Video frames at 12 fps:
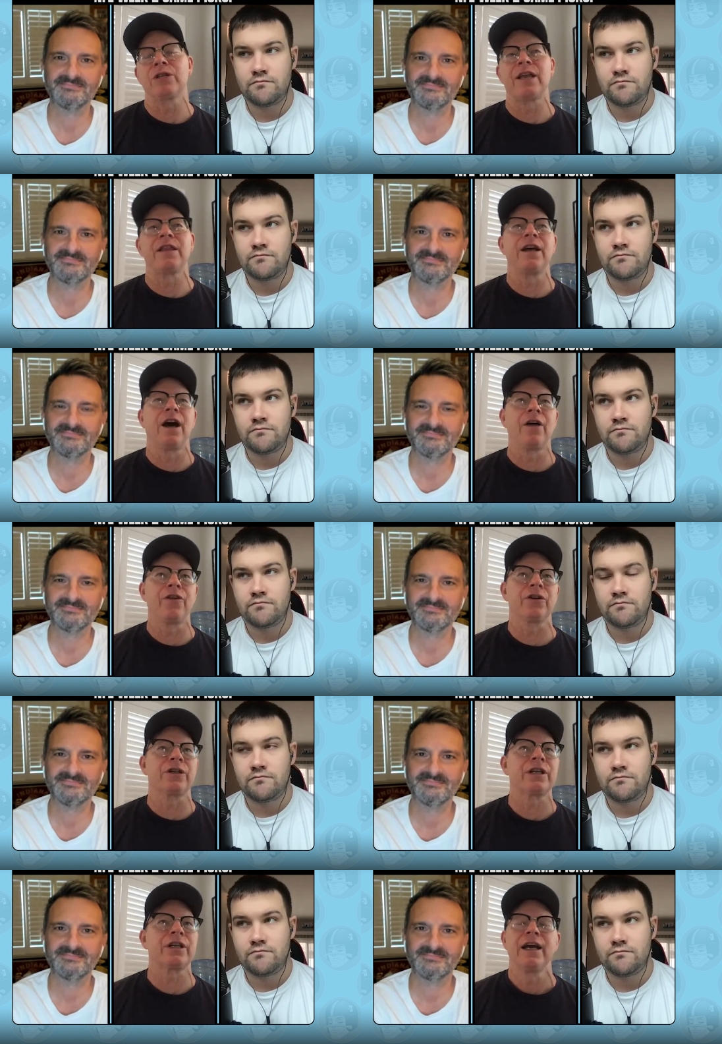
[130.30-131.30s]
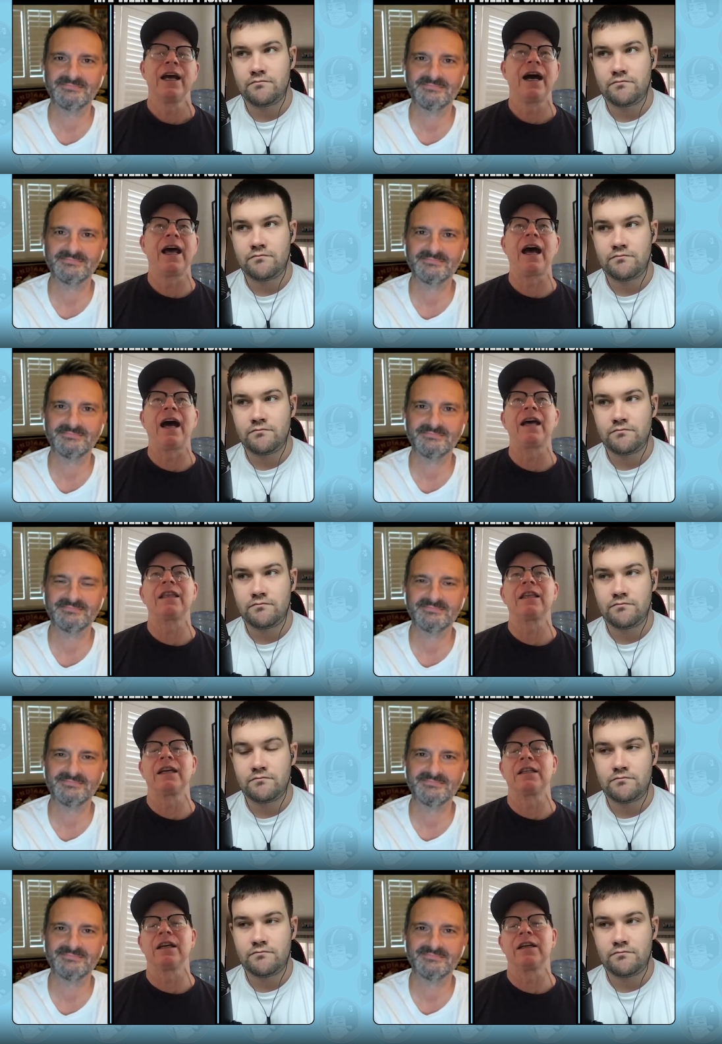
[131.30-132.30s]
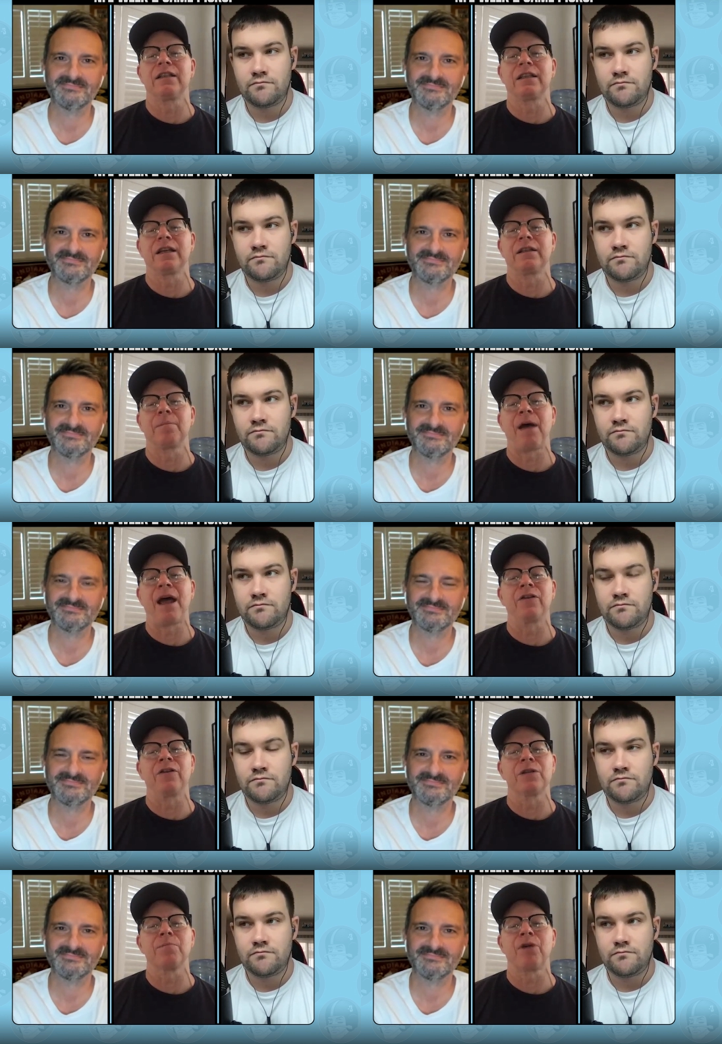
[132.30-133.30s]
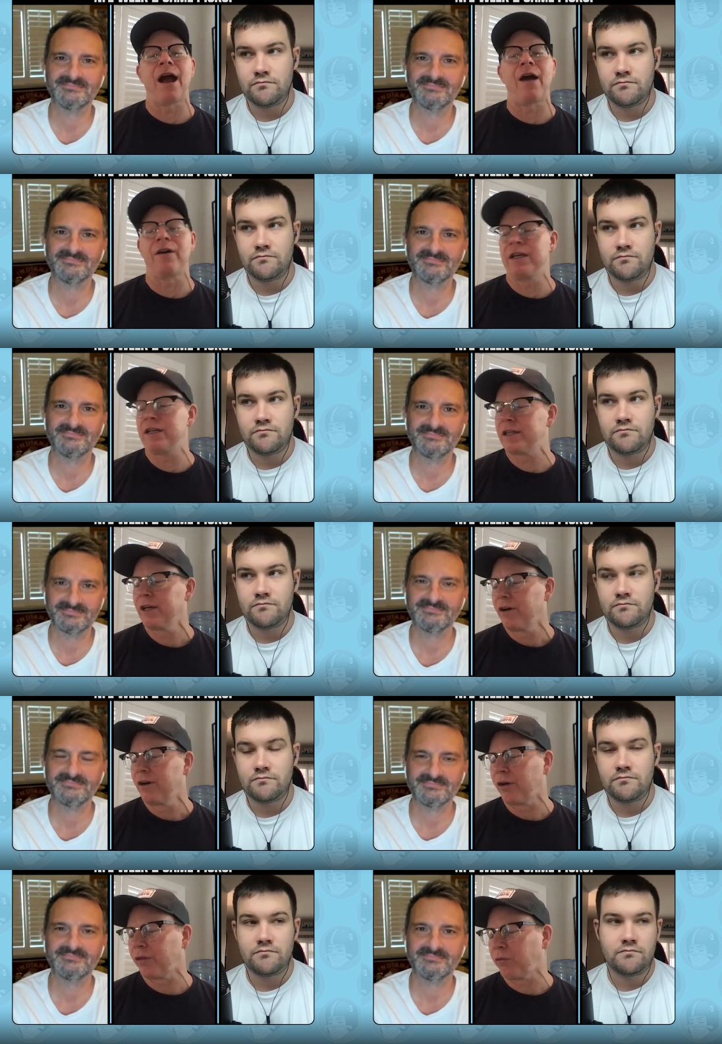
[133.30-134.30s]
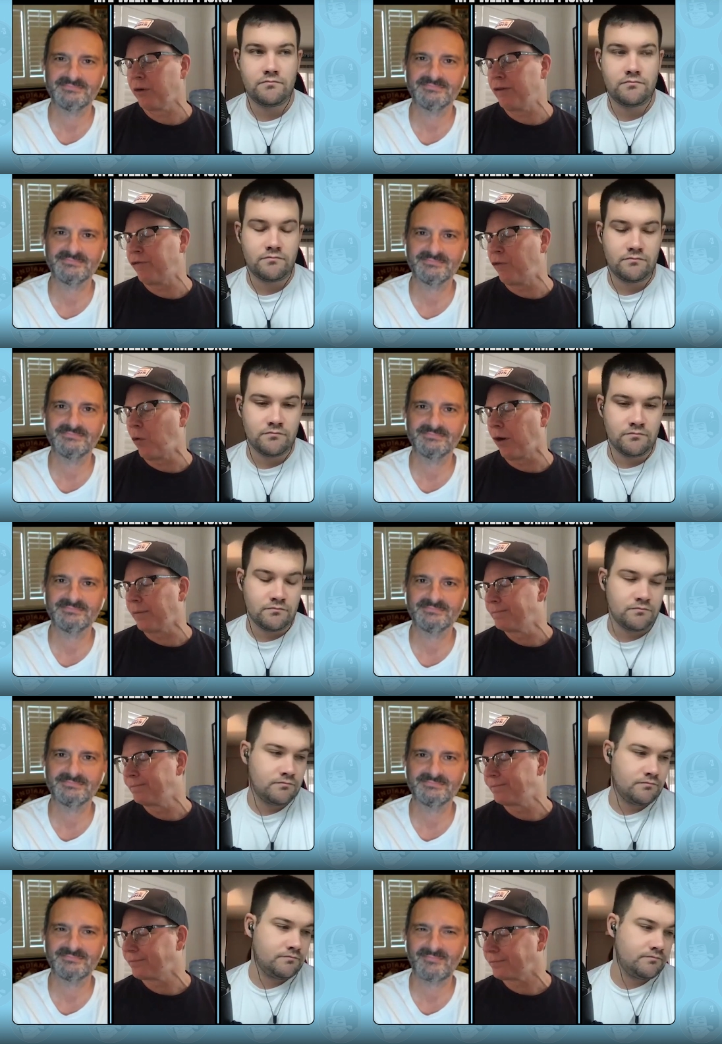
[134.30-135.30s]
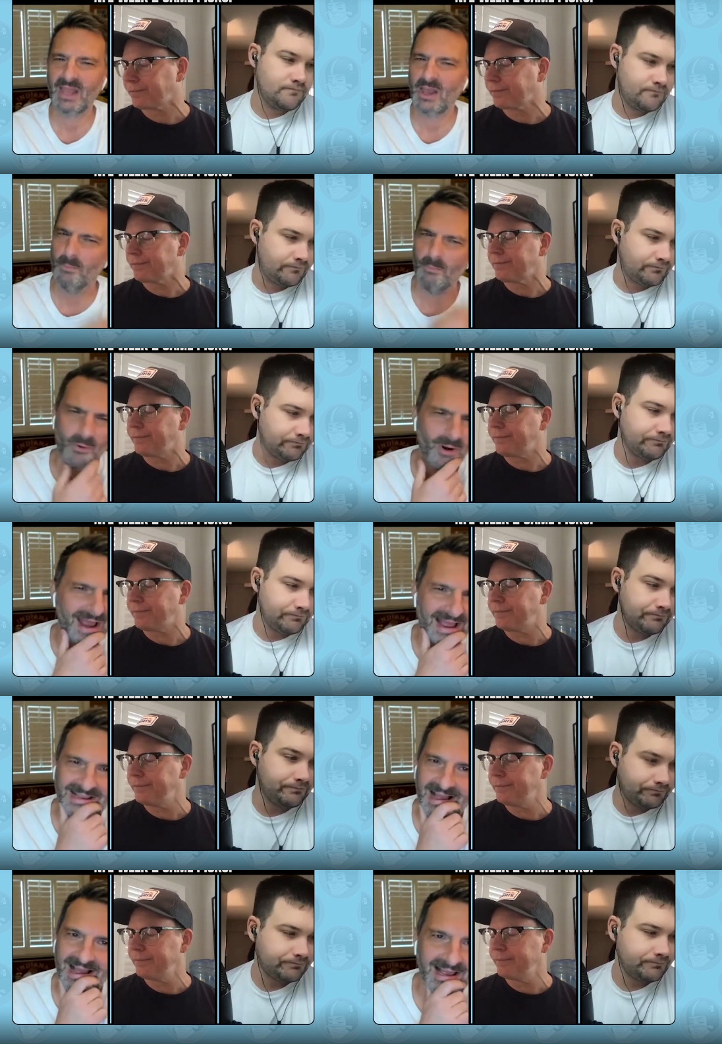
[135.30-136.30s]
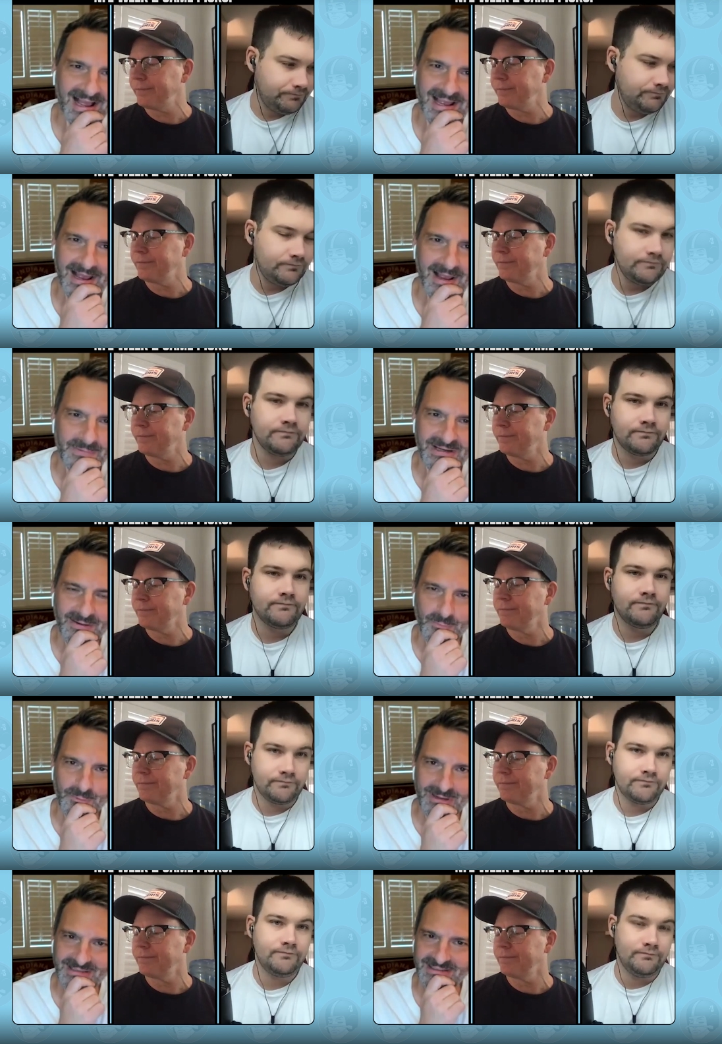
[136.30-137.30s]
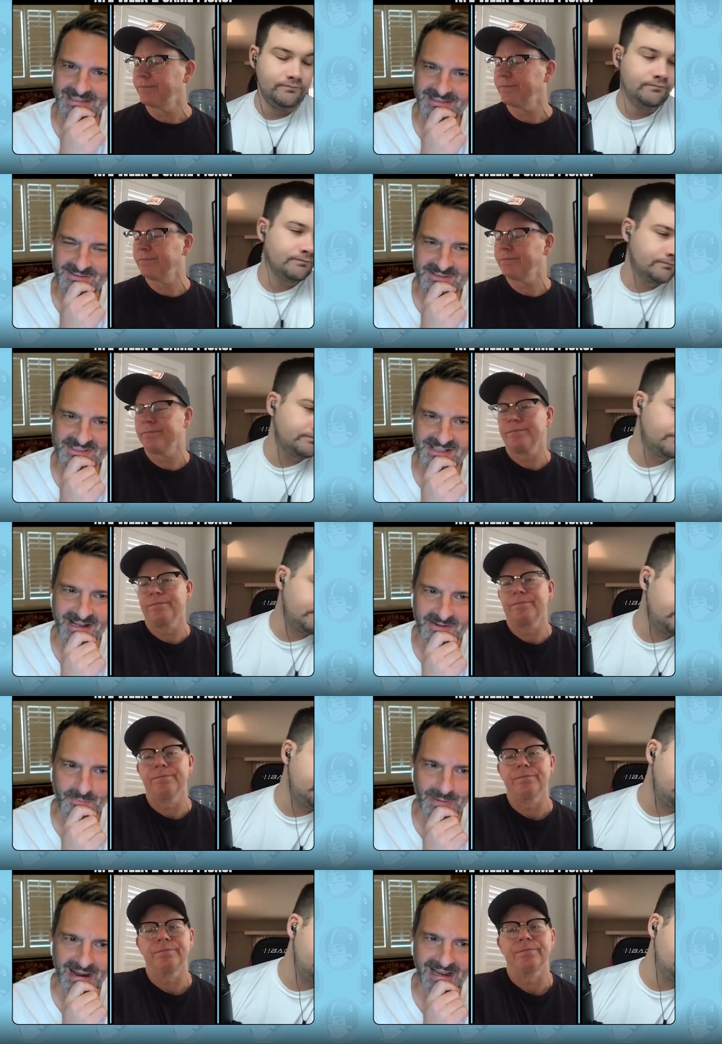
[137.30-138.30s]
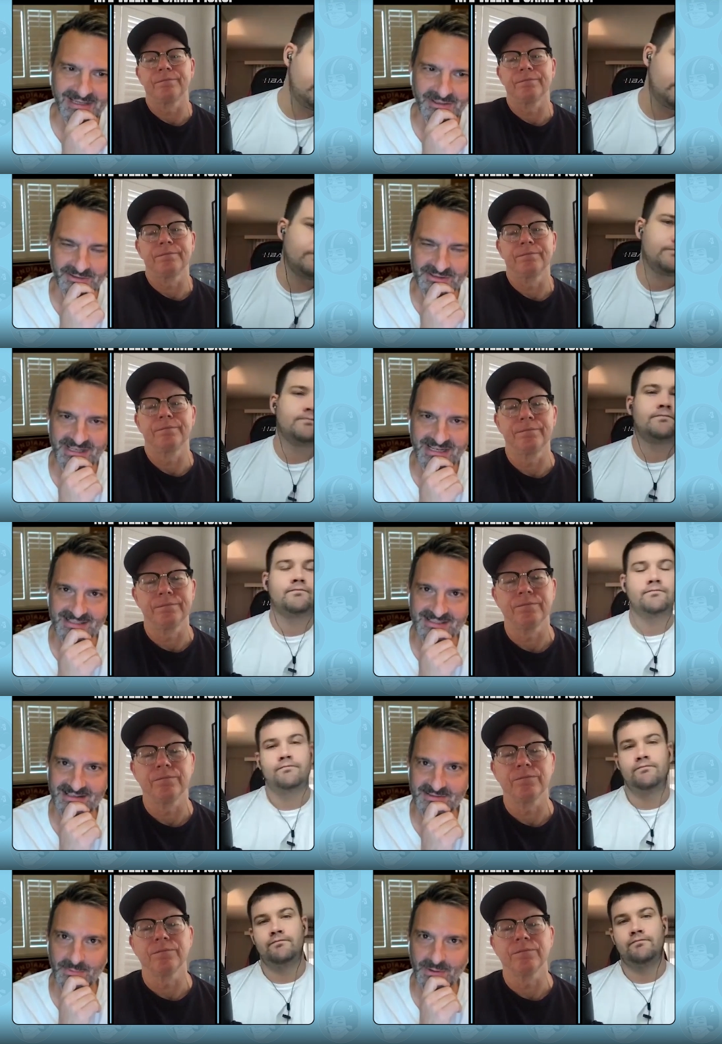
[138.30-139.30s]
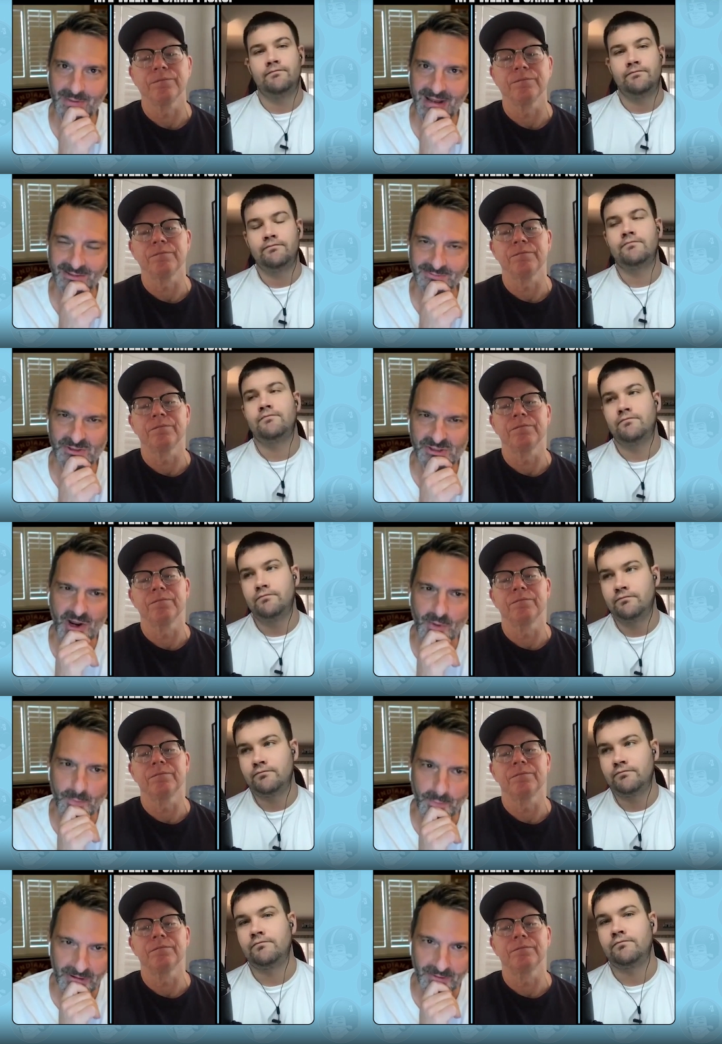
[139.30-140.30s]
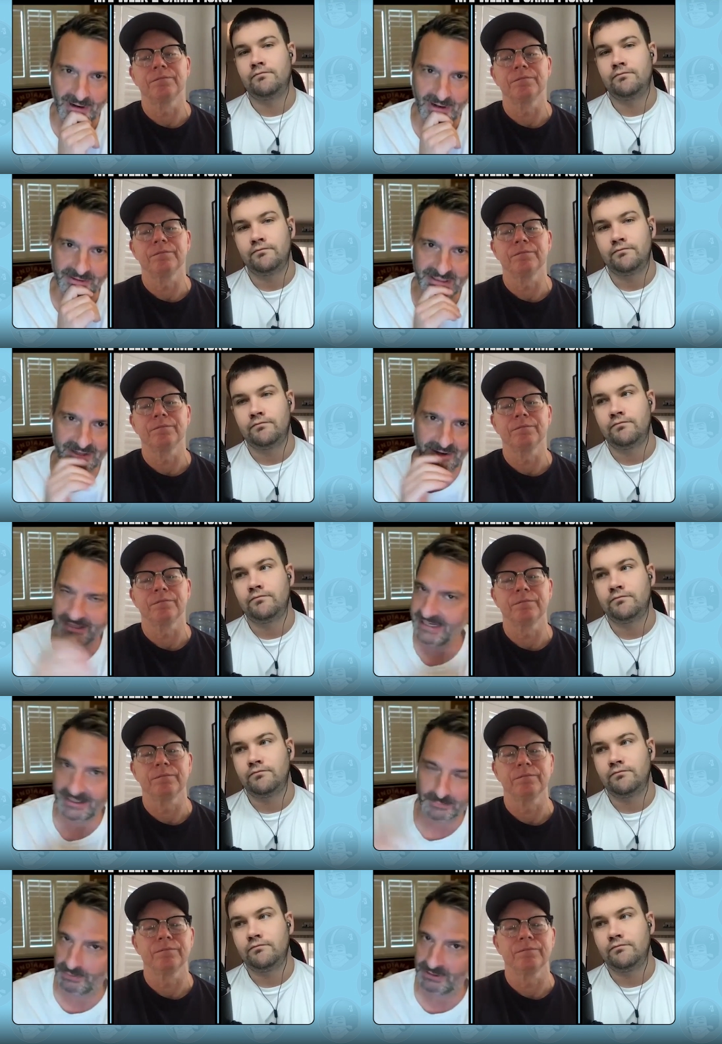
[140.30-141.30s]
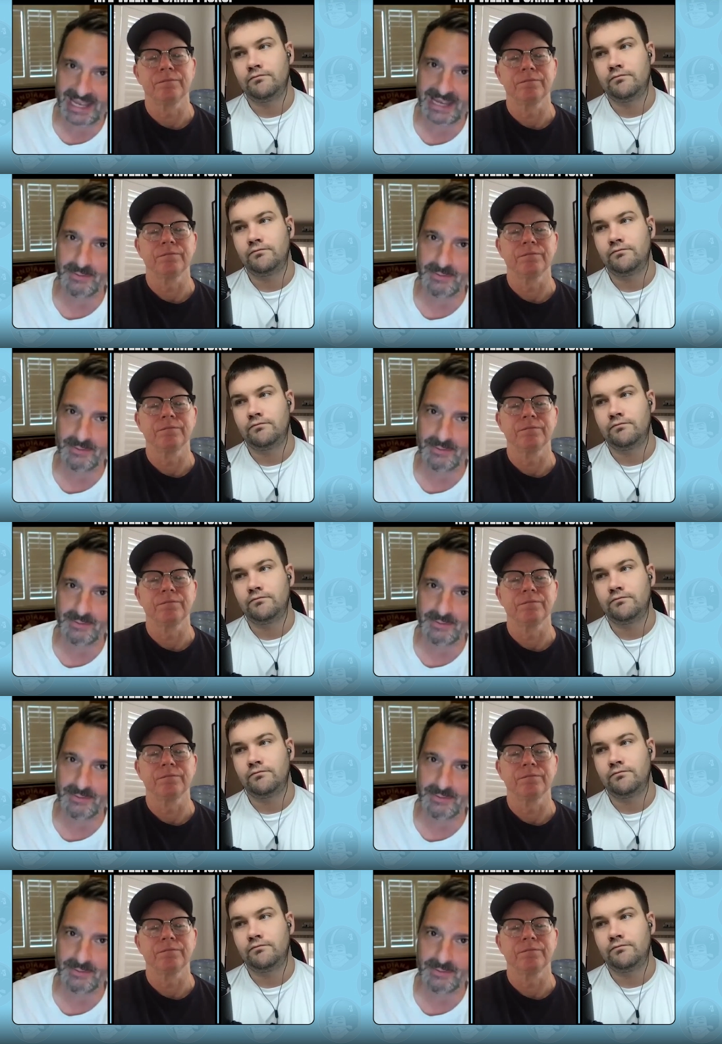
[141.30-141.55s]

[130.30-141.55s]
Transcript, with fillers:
Speaker 1: and the others. I I think that that the Bengals and Brownies are three four
Speaker 2: boy, I, I, I mean, I'm really stunned by your cynicism about Joe Burrow. You know, he didn't play